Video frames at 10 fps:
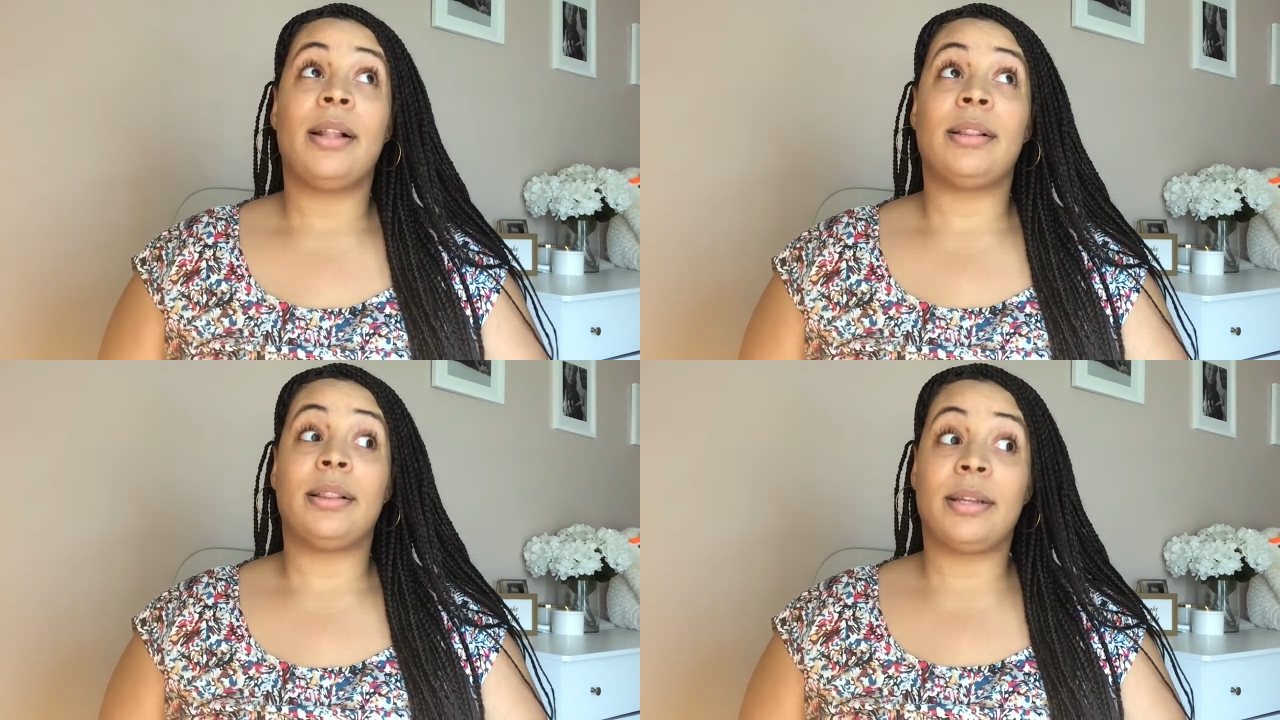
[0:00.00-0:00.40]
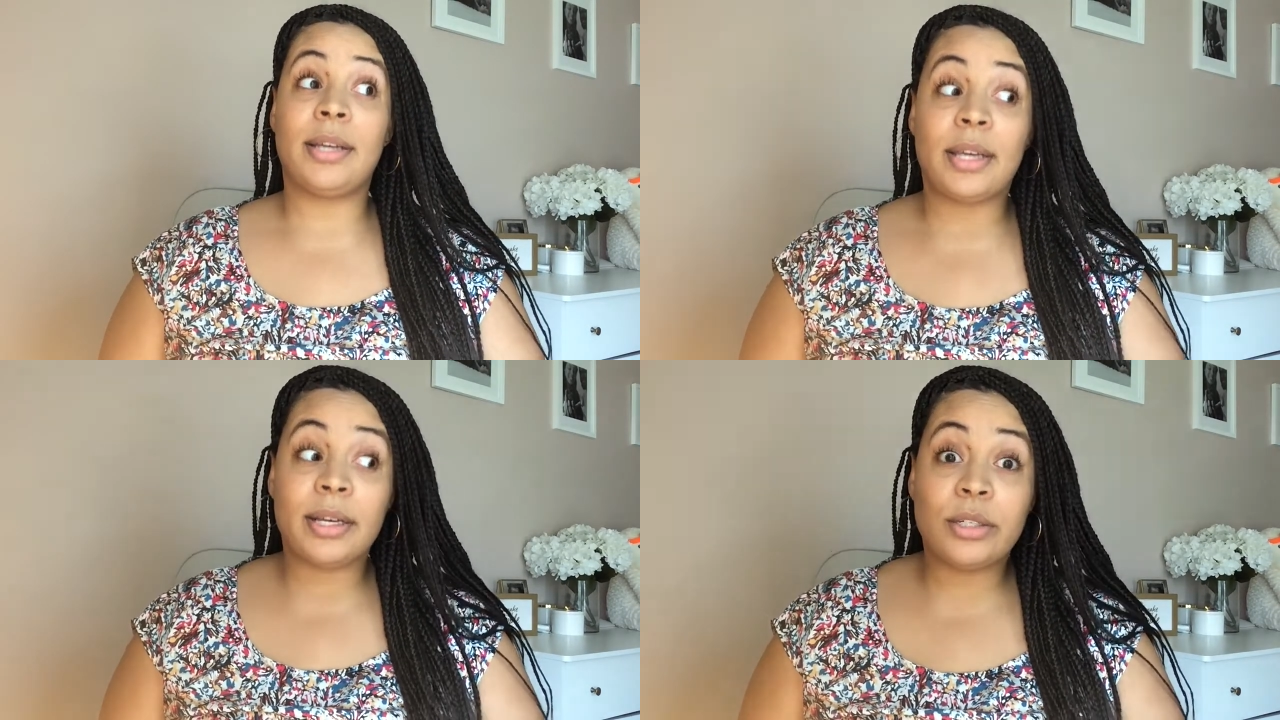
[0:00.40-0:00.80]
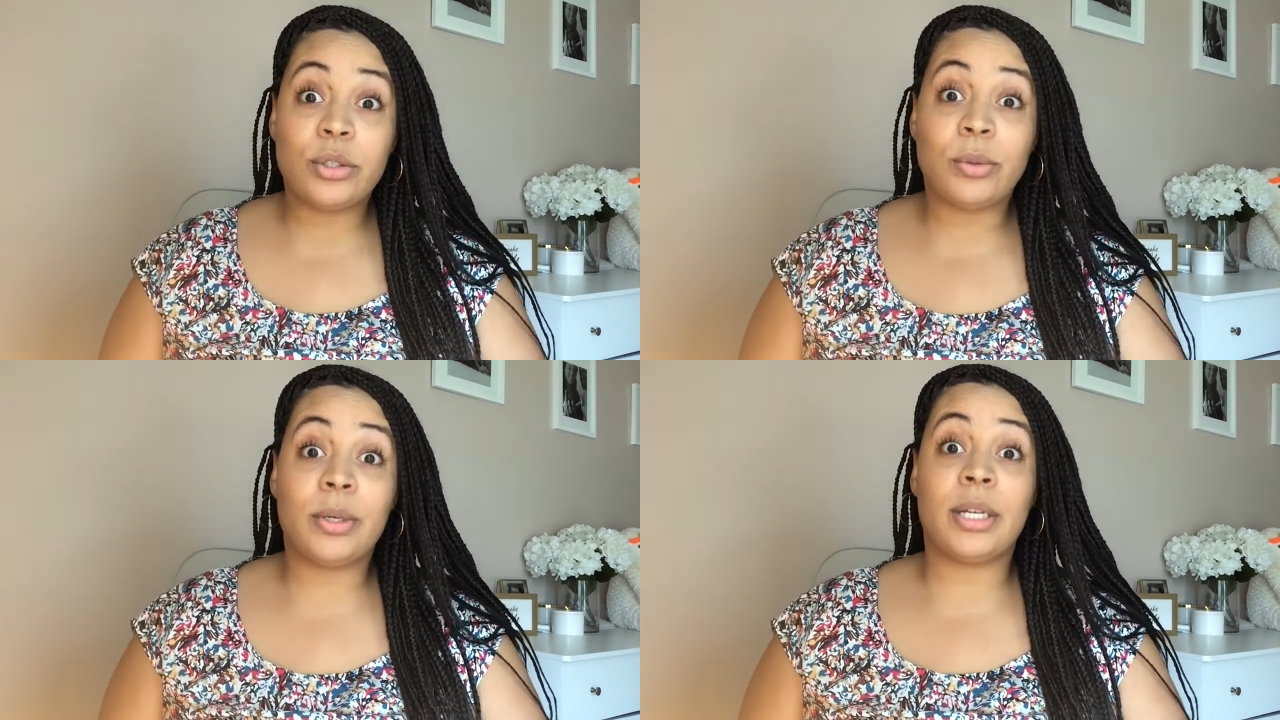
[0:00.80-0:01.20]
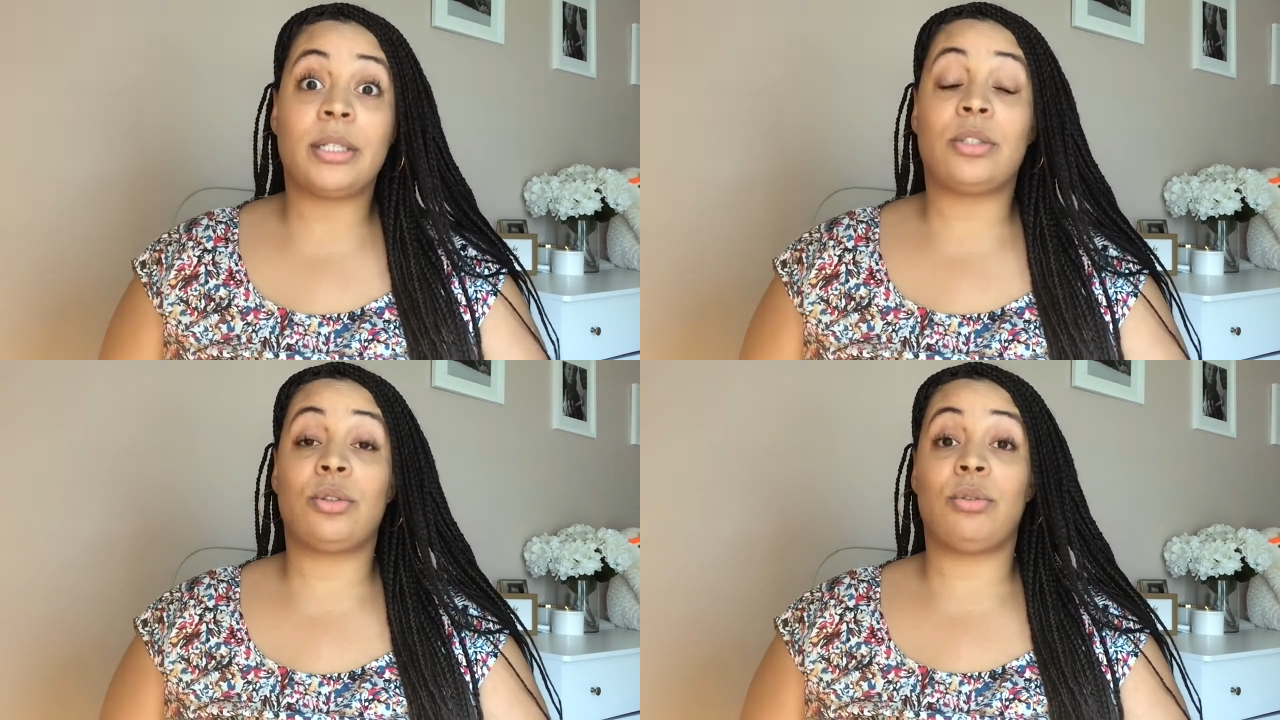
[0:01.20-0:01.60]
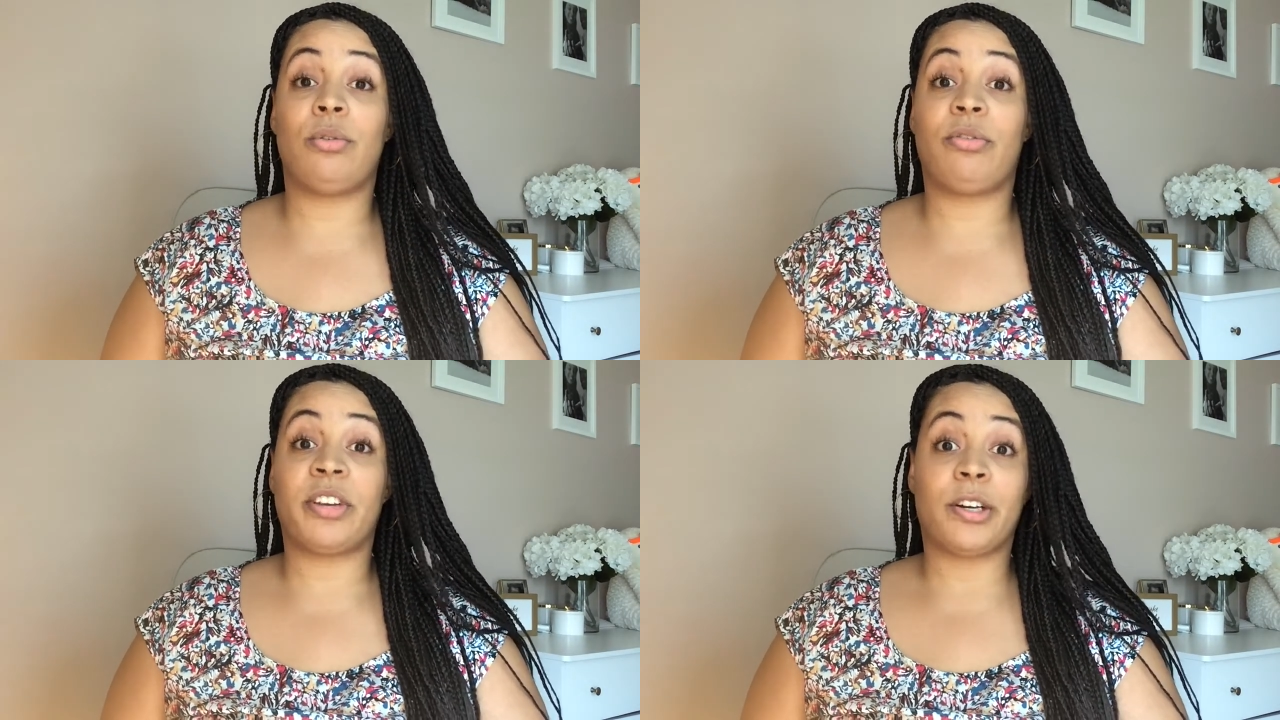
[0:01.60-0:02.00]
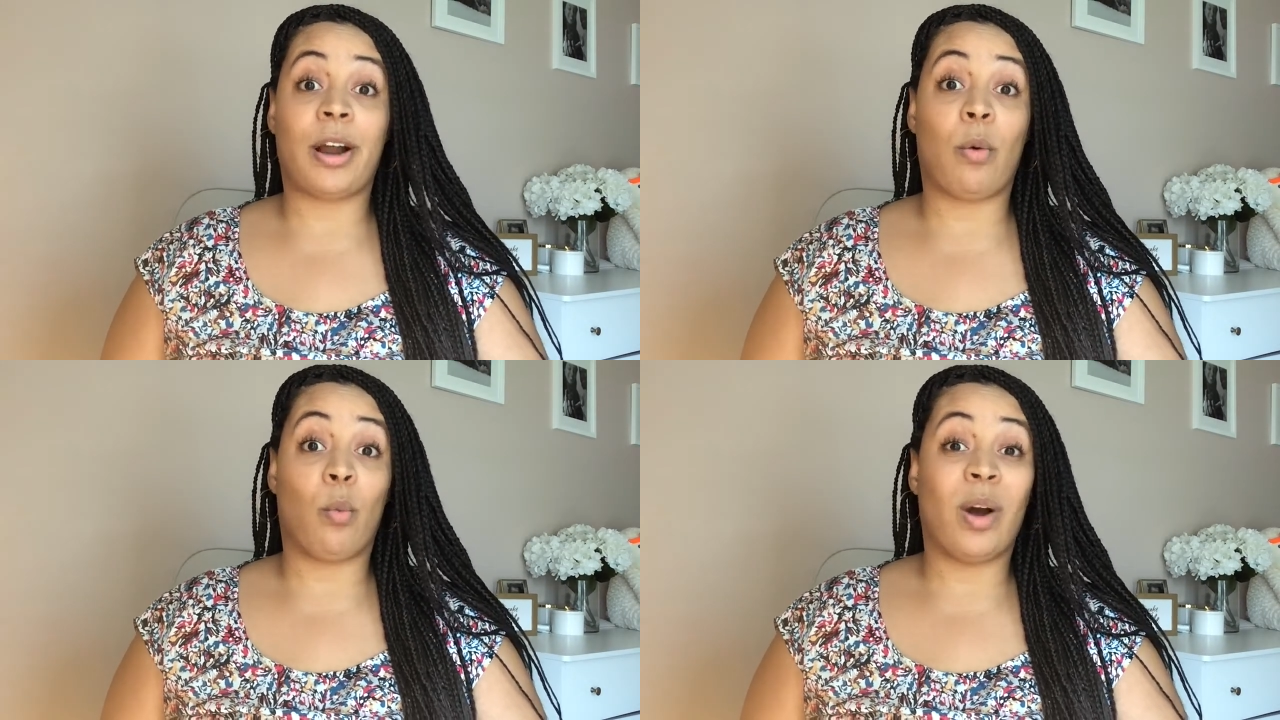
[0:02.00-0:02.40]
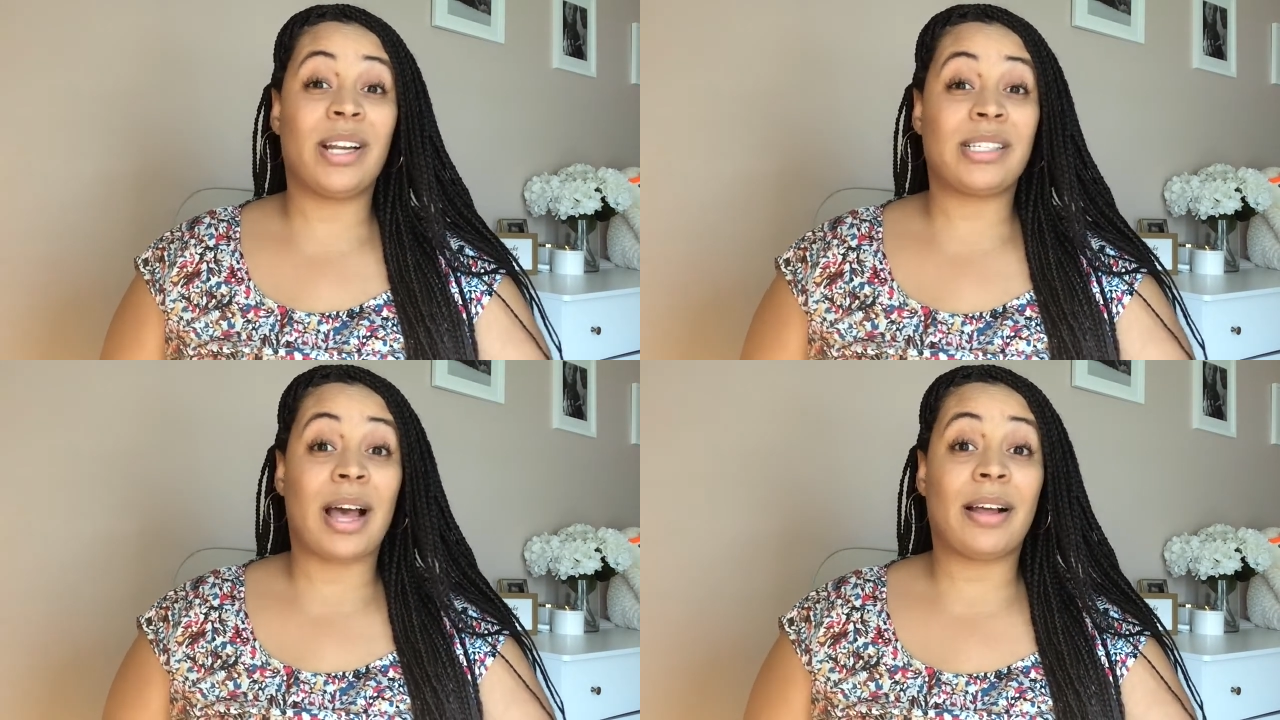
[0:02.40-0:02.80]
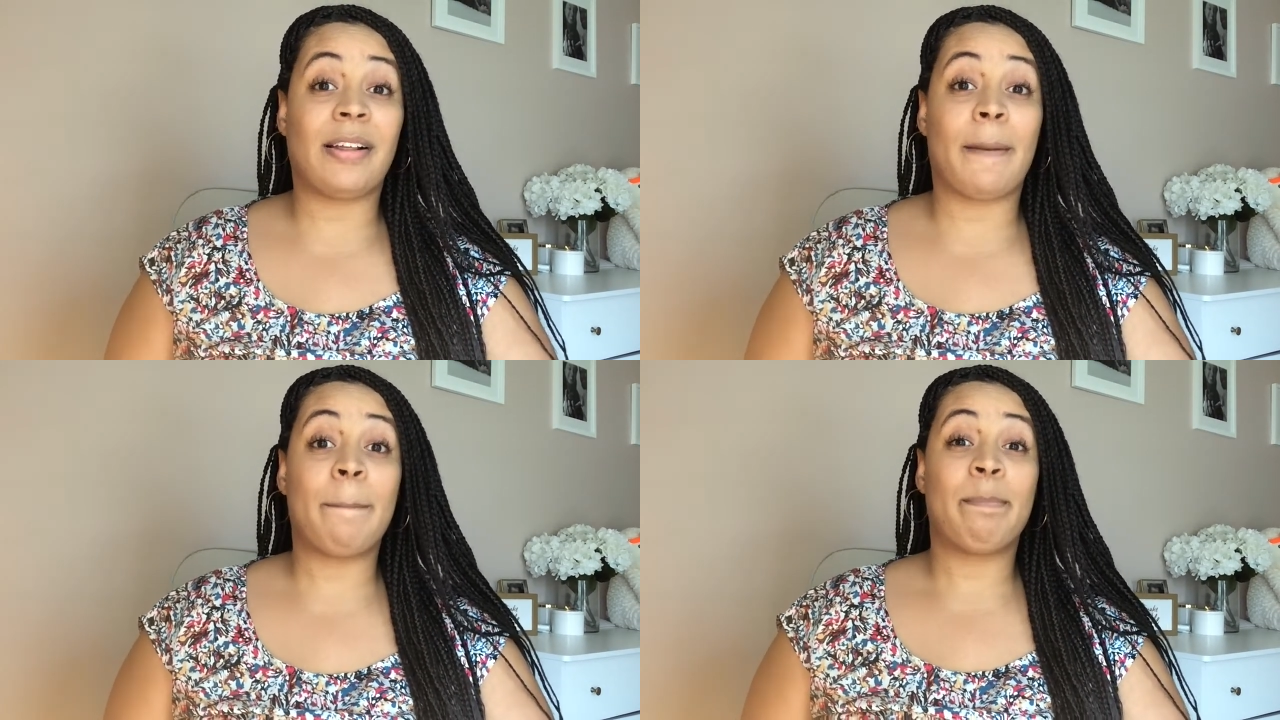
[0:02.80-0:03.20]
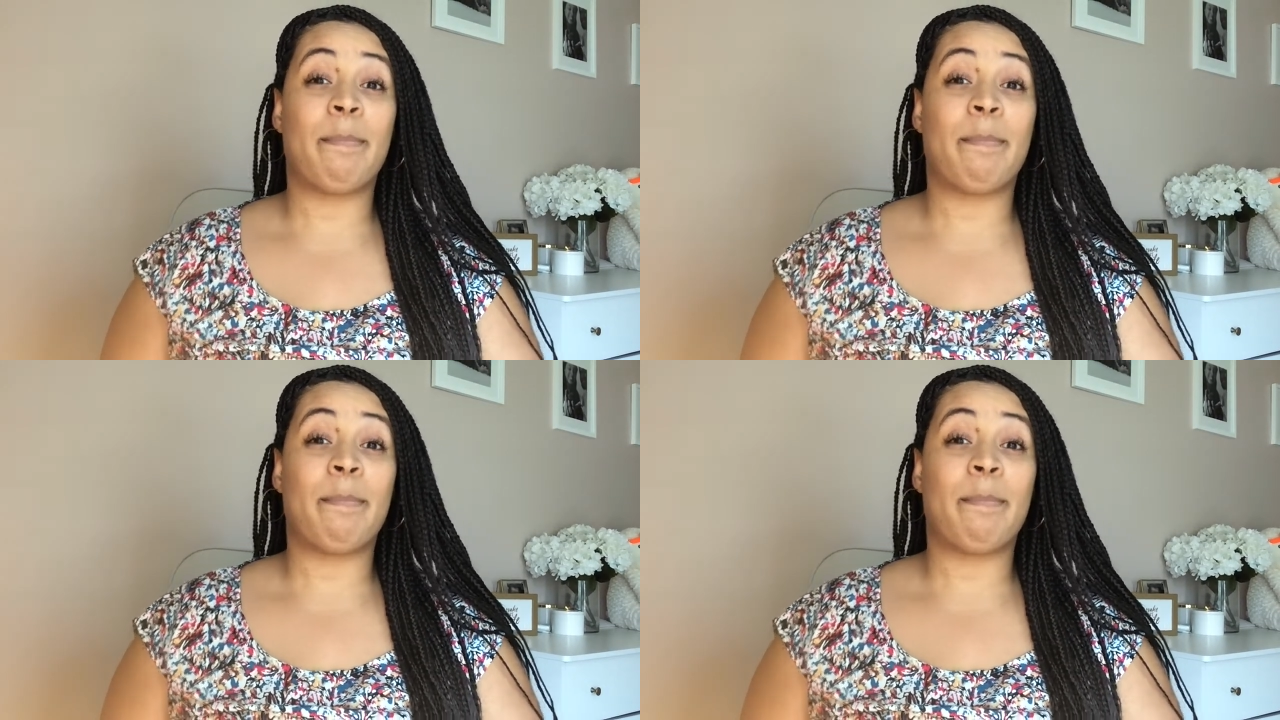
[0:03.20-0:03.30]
looking into it to figure out what exactly